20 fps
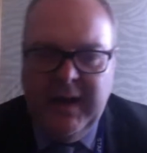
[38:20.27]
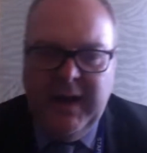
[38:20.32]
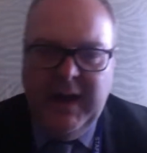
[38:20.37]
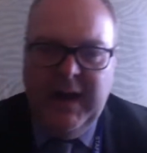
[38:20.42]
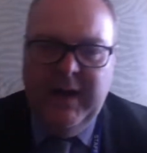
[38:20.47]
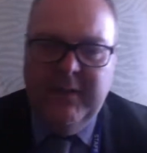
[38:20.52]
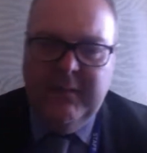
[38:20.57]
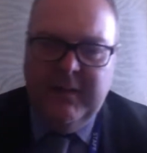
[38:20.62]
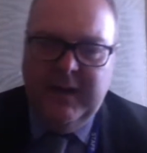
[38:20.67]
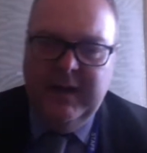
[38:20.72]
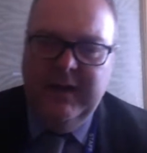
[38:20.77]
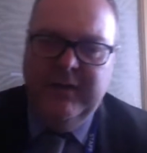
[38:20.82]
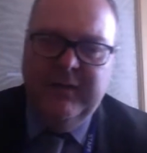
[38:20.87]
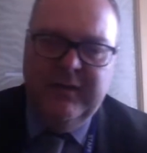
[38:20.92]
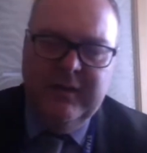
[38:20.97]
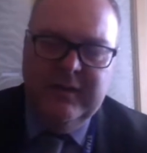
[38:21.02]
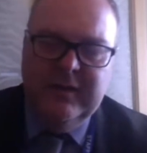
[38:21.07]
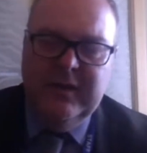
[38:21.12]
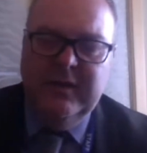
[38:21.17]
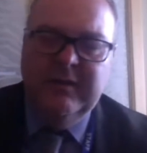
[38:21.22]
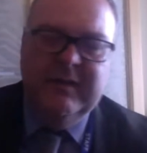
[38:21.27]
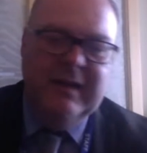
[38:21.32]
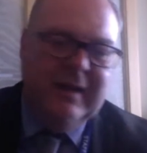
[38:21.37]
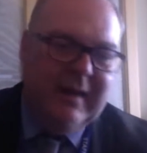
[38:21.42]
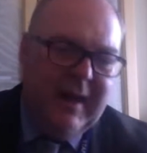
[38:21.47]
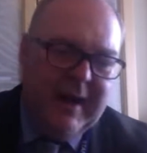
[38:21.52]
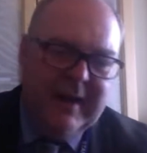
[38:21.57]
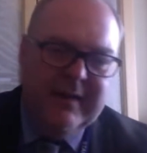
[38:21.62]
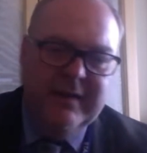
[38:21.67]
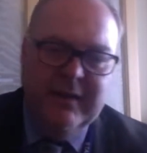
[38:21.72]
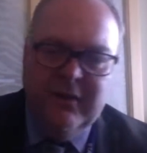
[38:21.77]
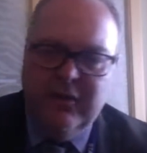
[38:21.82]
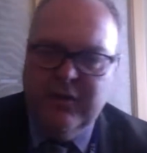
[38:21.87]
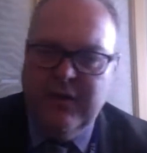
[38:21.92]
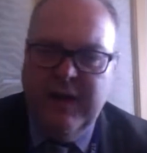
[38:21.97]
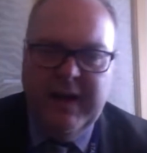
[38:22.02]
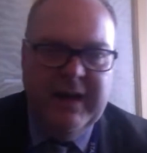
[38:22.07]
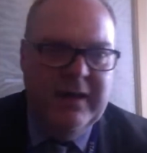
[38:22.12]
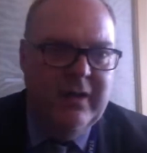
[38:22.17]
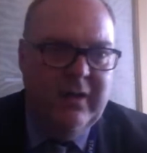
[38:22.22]
And if there's a delay in the
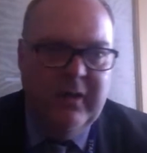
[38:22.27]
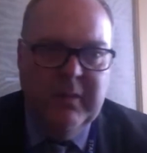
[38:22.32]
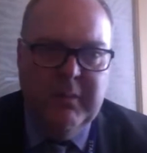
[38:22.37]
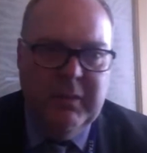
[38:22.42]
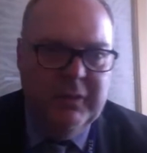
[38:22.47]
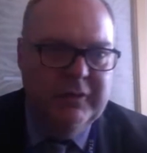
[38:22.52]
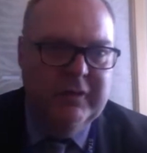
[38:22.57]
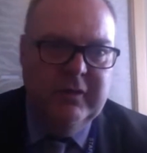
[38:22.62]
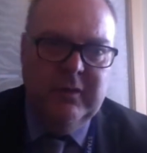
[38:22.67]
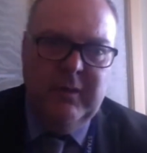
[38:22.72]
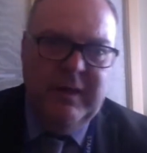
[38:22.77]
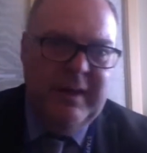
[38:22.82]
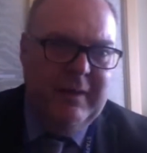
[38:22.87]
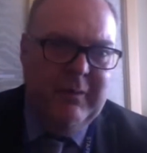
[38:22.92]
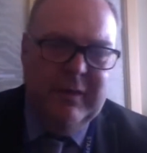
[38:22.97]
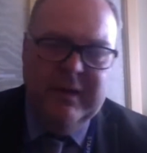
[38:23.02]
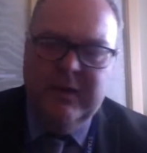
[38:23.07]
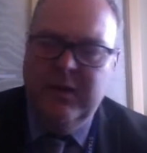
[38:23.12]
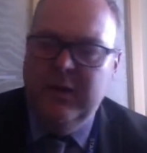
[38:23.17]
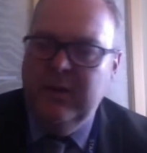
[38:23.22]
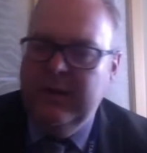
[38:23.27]
train or the buses or whatever, we do